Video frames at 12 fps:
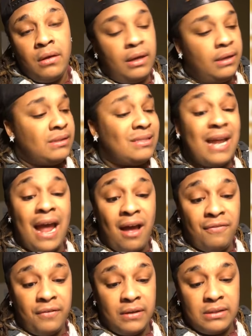and
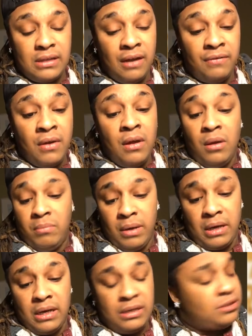staff and stuff
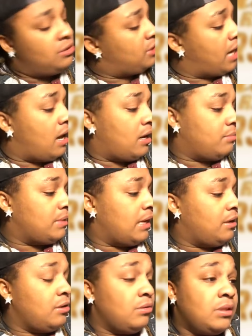because, child, I'm
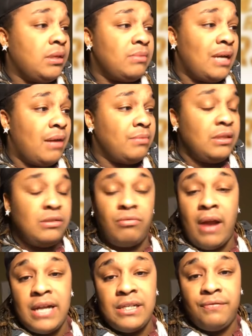telling you, sometimes these
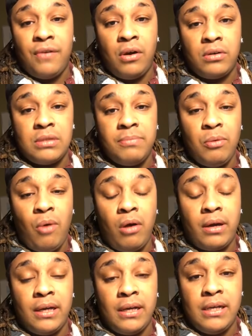ratchet folks be
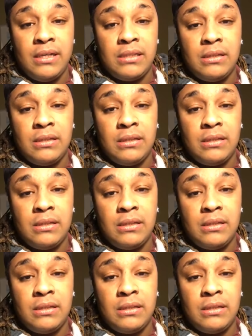walking in these,